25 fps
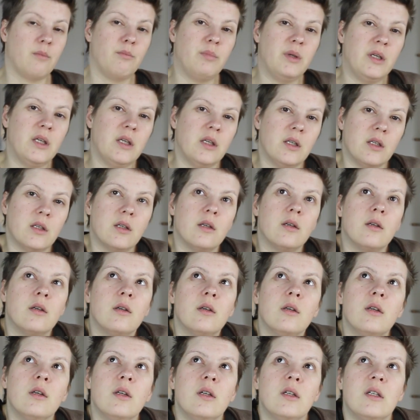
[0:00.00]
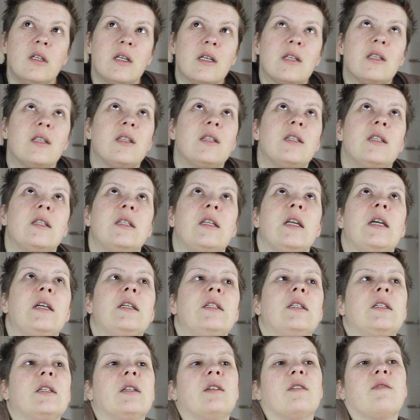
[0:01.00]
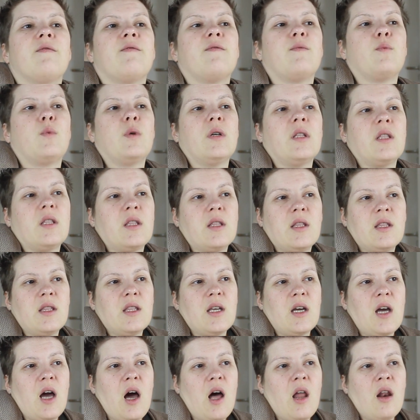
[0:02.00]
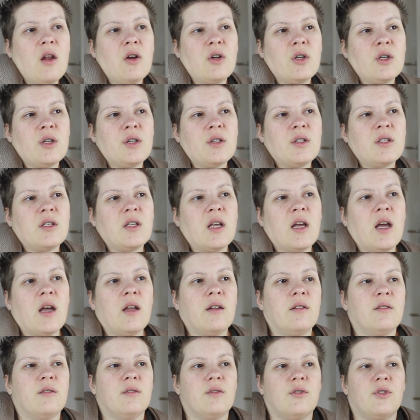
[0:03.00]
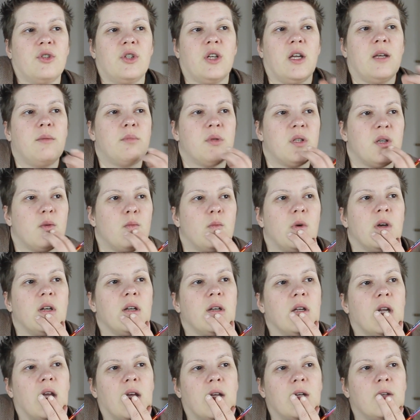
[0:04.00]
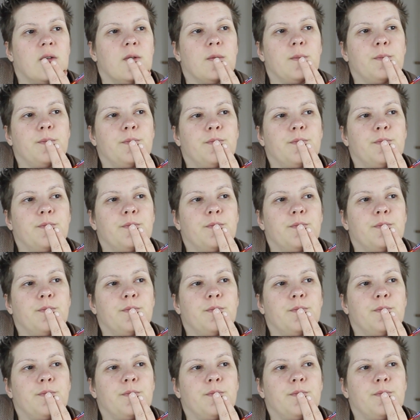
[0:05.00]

be distinctive with the colors and shapes and whatnot.